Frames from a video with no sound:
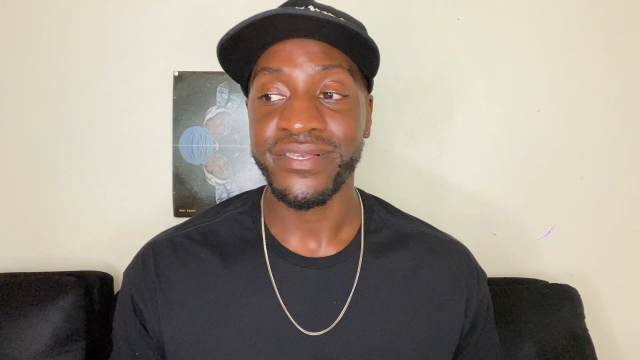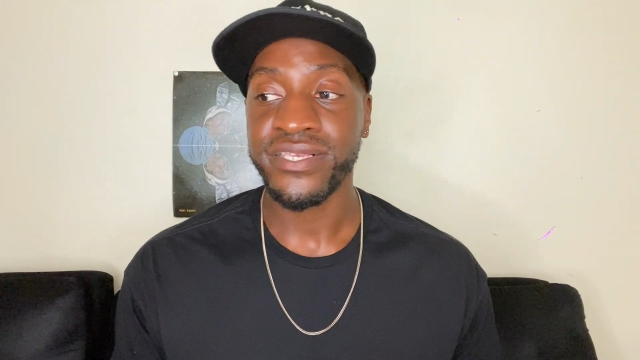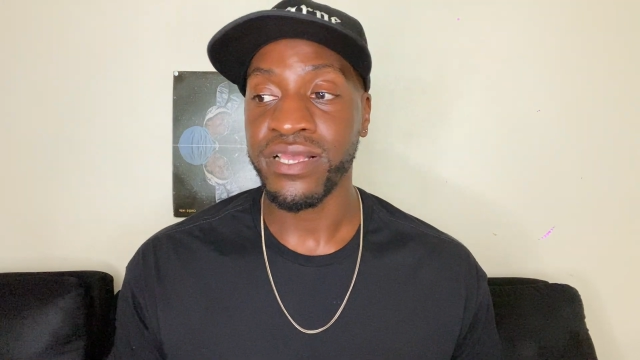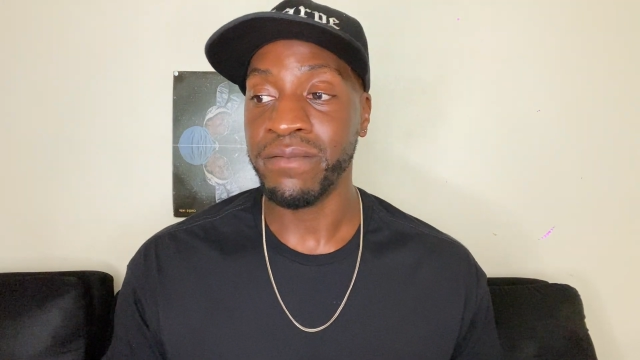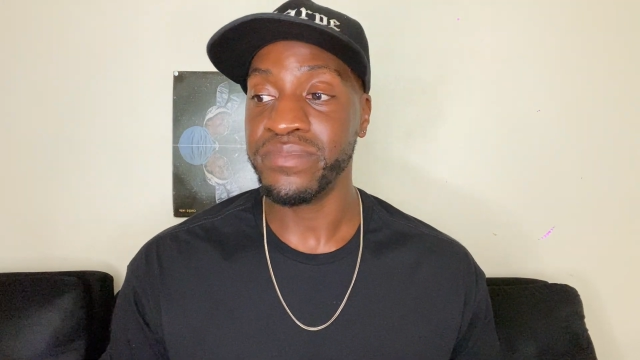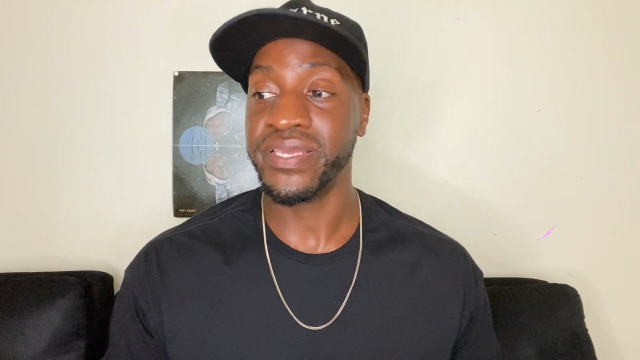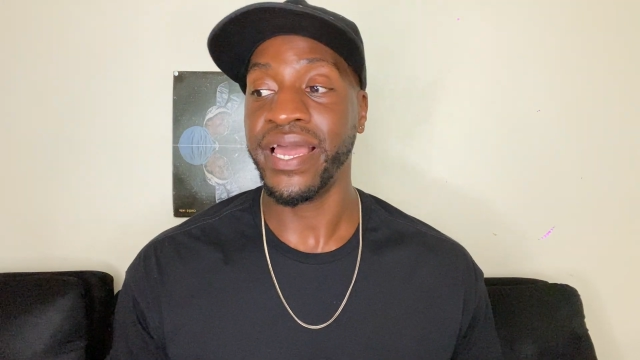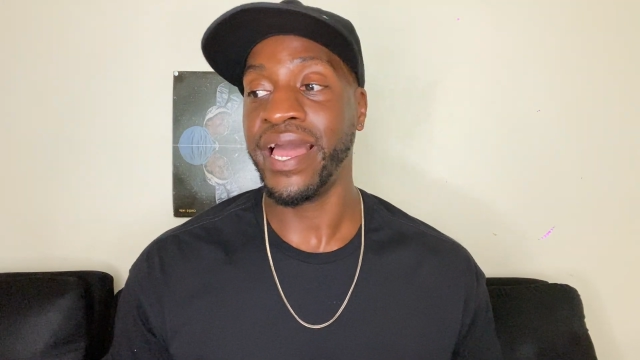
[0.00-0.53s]

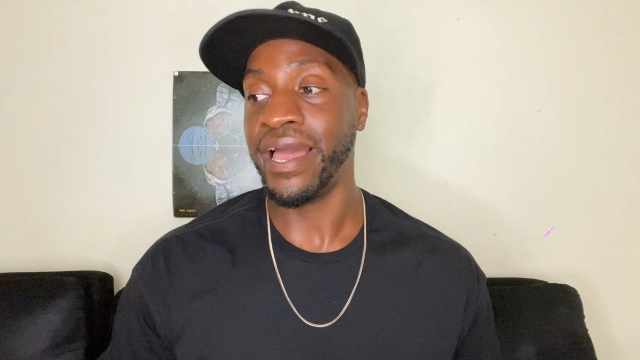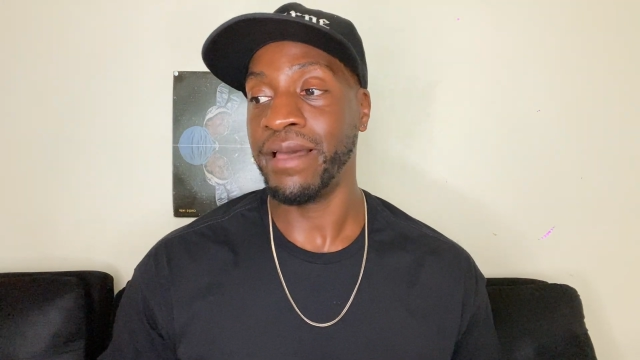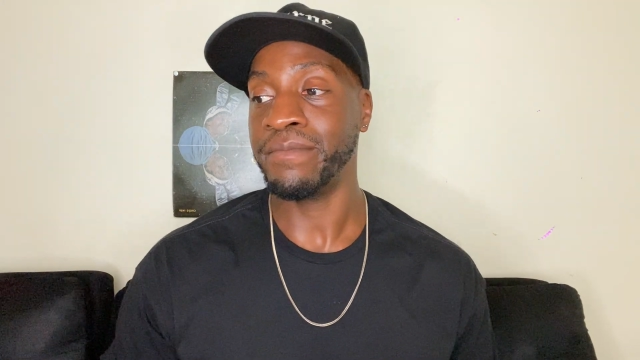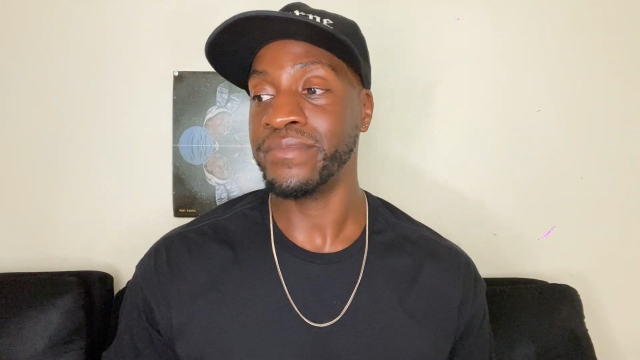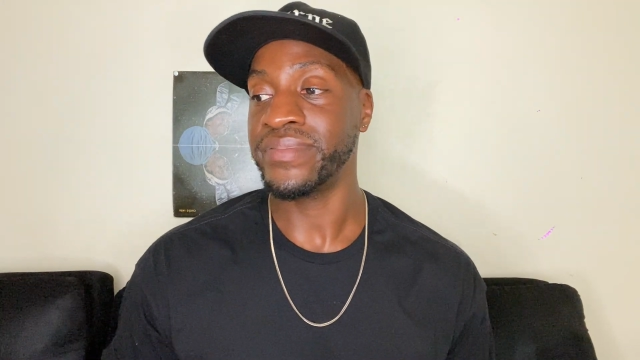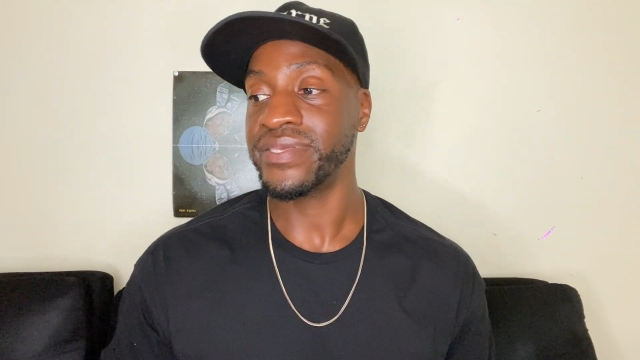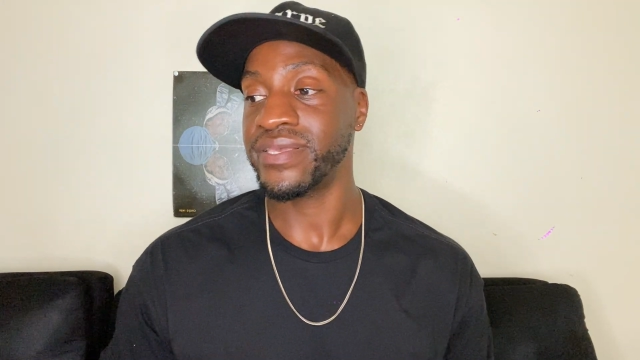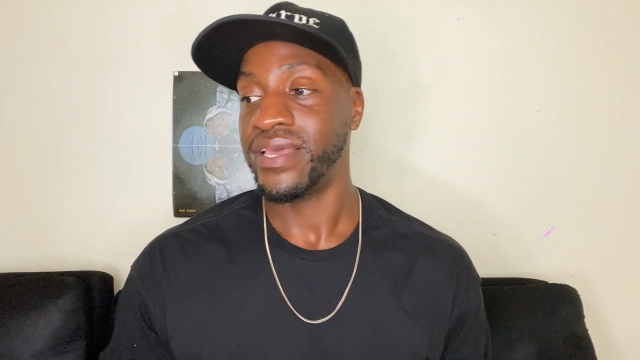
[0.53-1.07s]

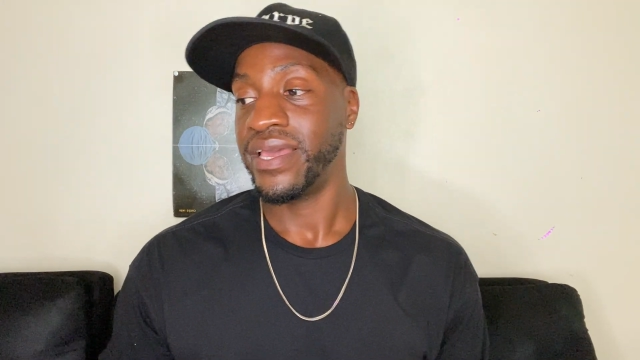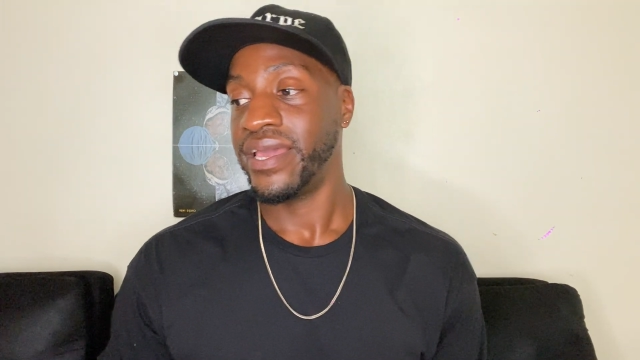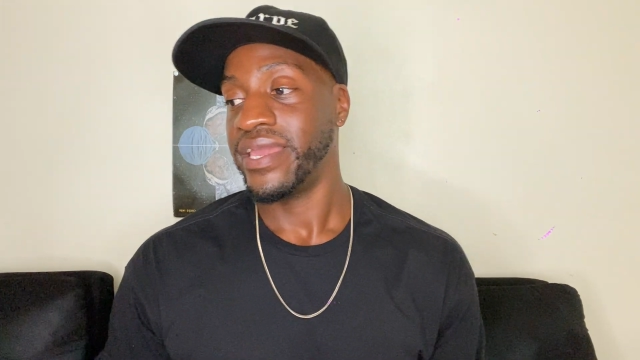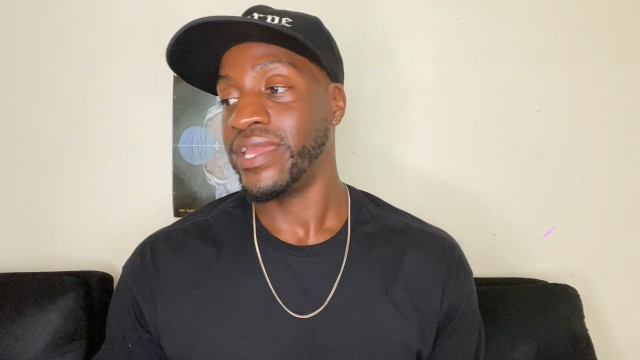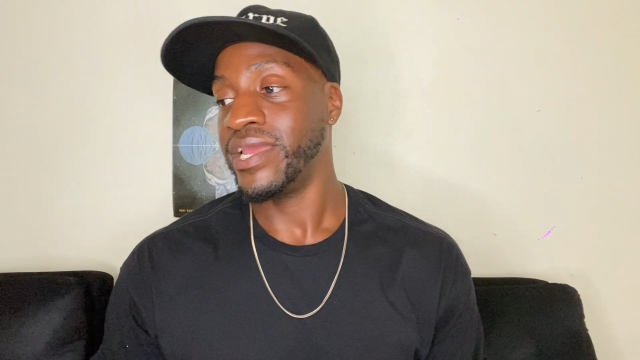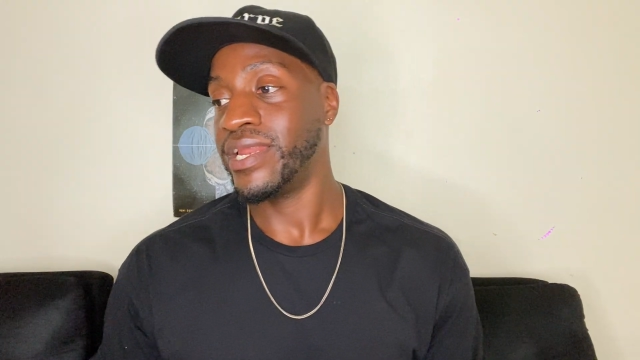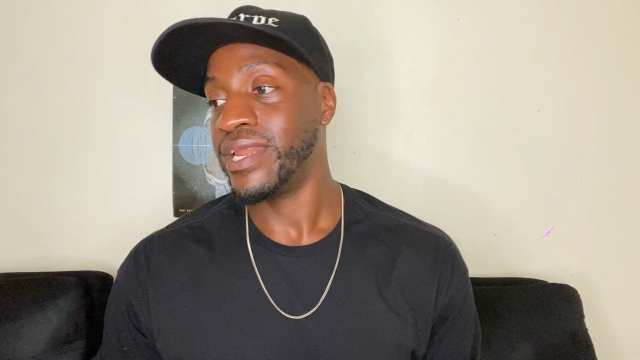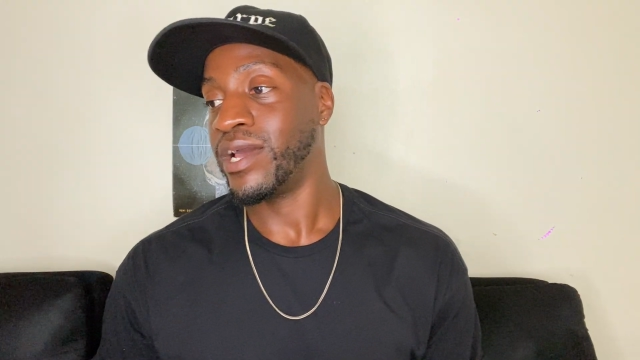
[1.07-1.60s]
Sometimes,
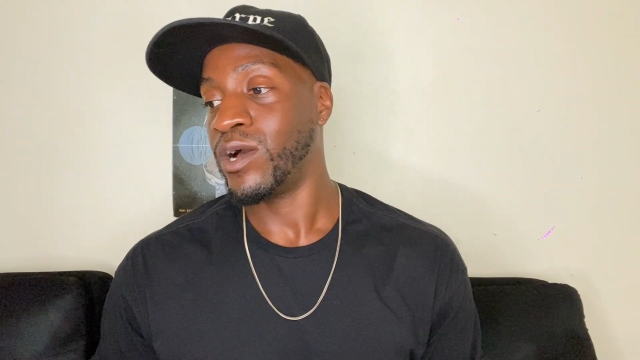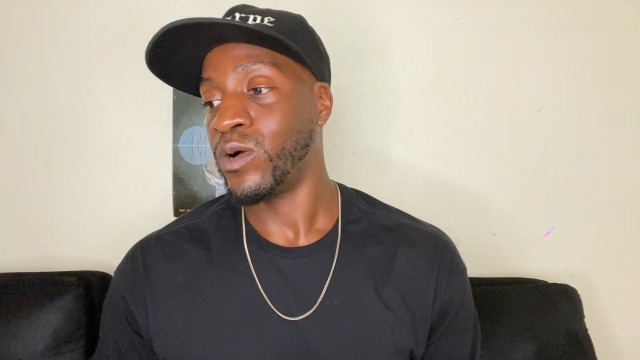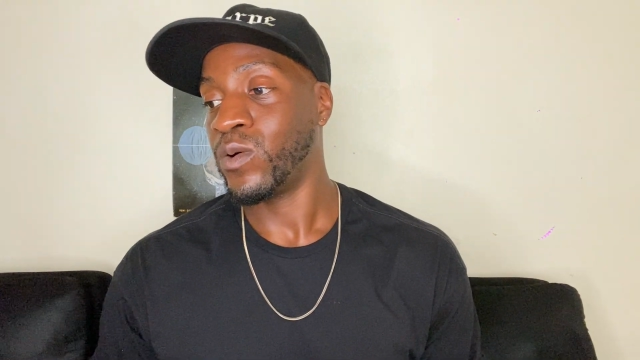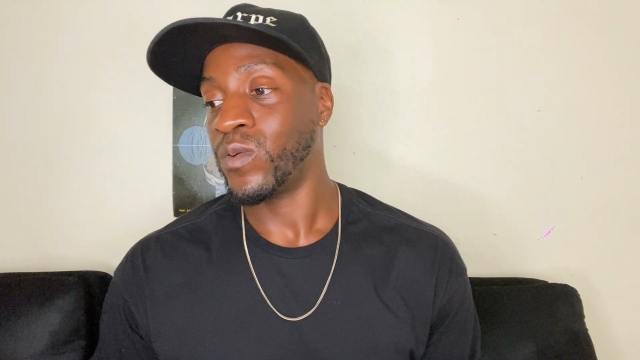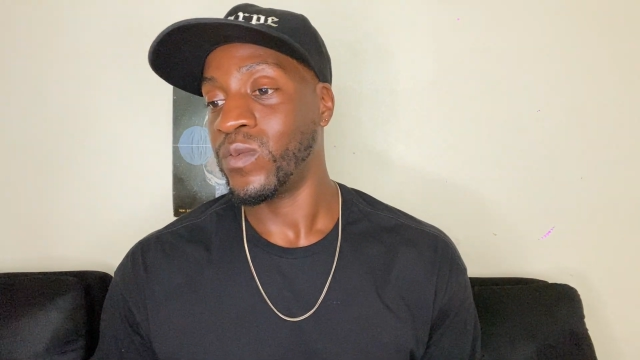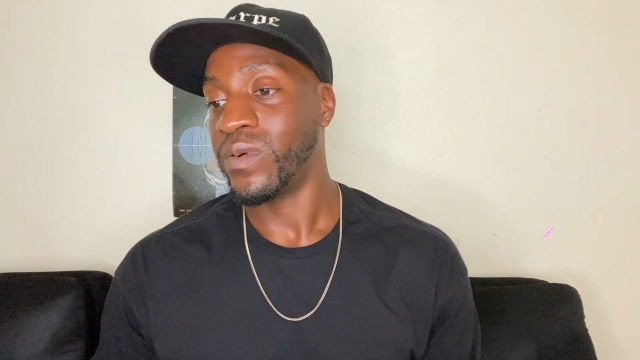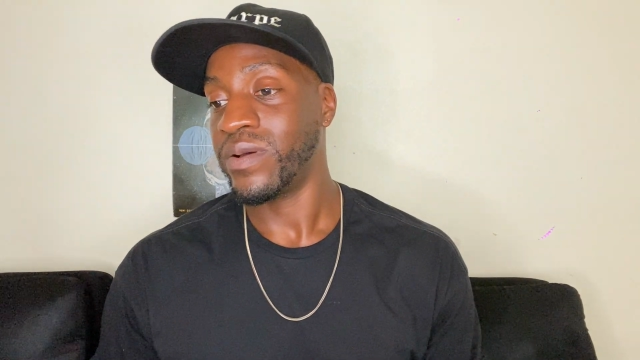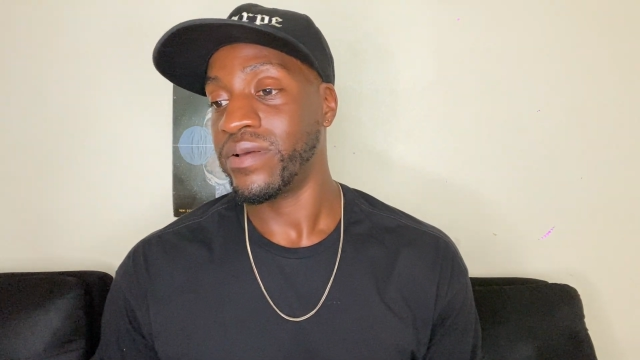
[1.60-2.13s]
you
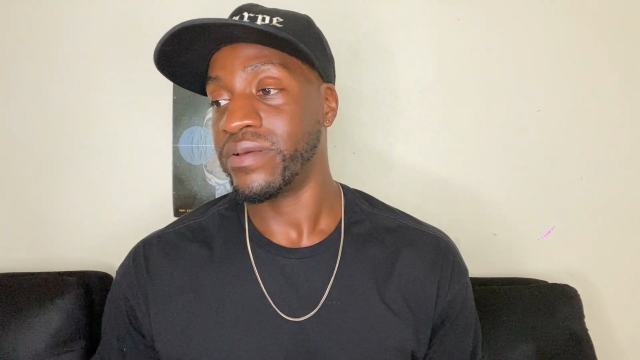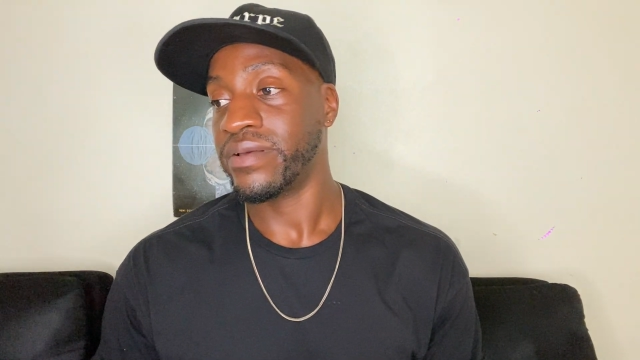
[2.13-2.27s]
know,